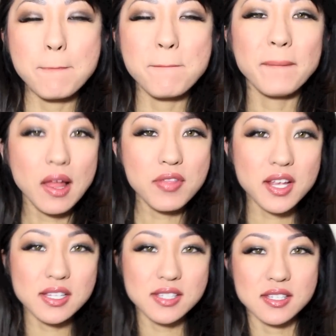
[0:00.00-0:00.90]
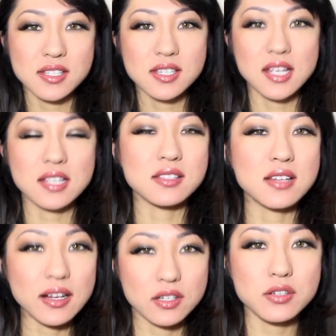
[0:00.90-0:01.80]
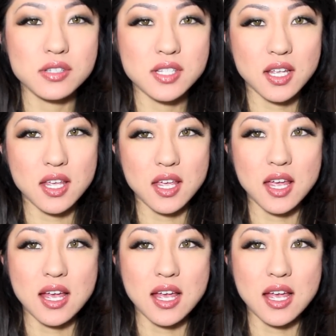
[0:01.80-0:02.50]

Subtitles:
Love the consistency. It's not too sticky.